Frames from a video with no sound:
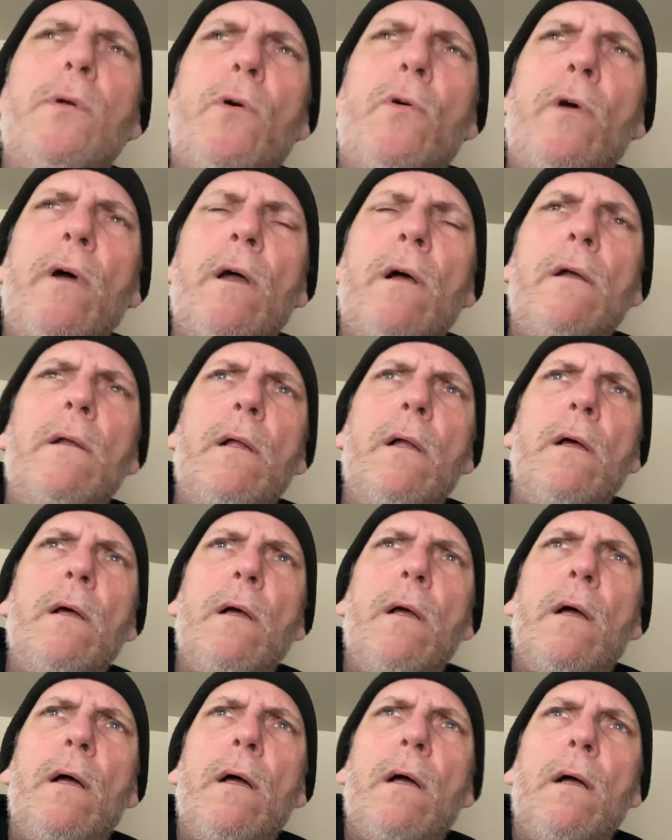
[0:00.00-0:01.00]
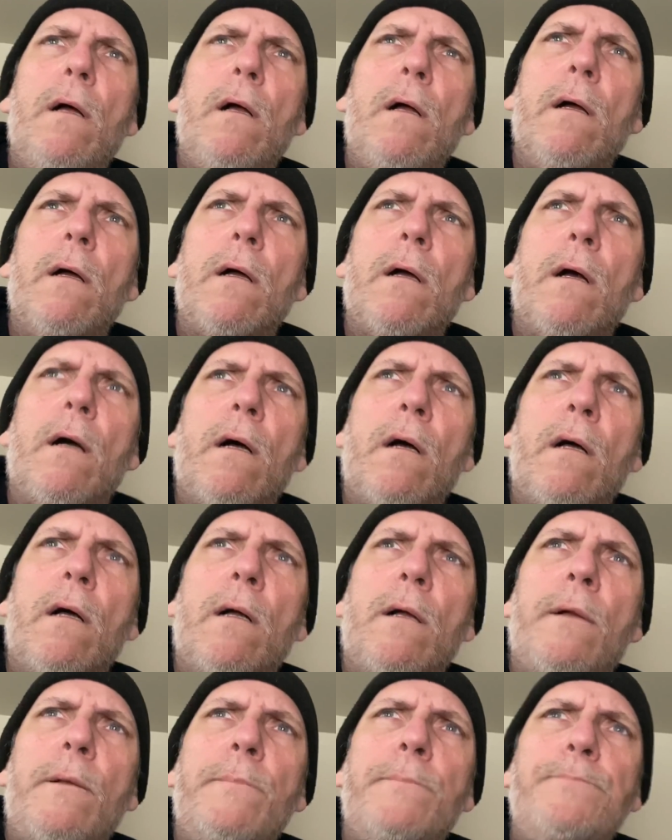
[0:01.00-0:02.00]
oil
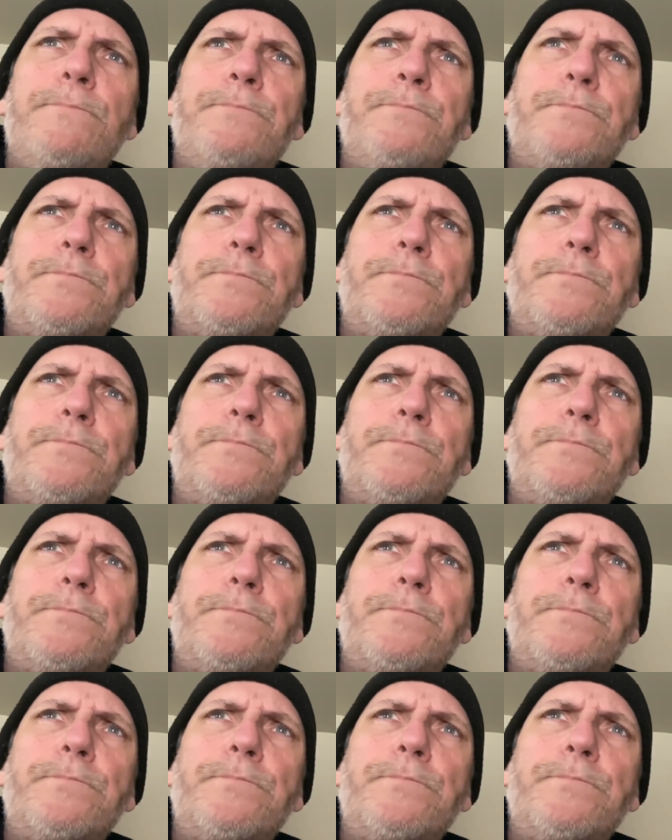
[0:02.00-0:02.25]
um,